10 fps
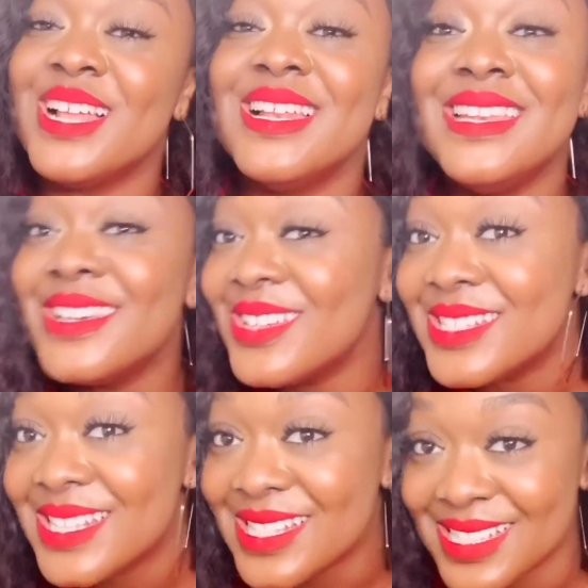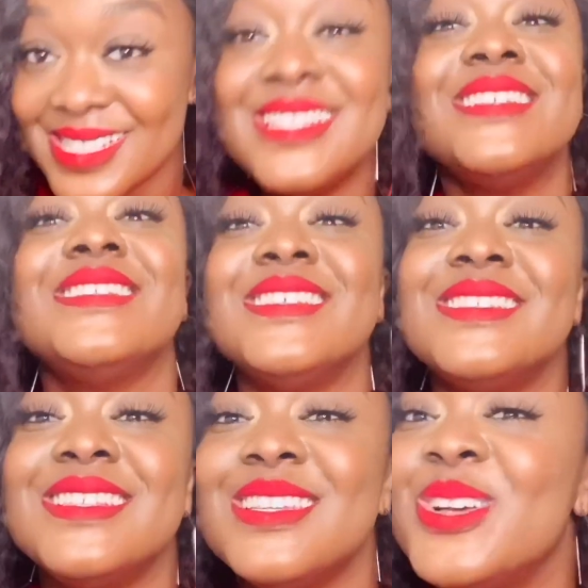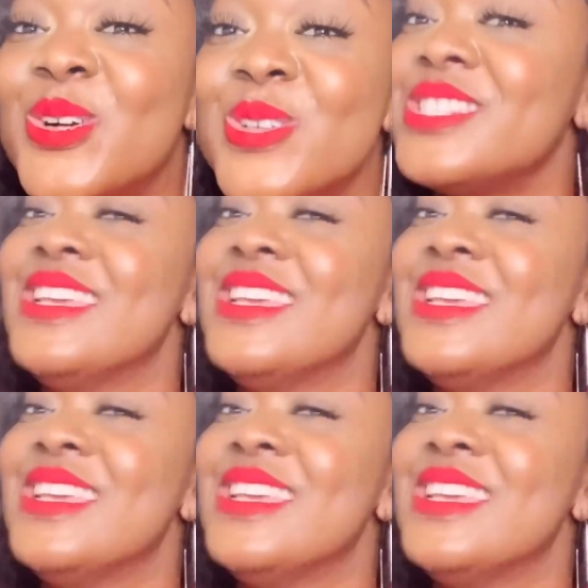This is Lagos.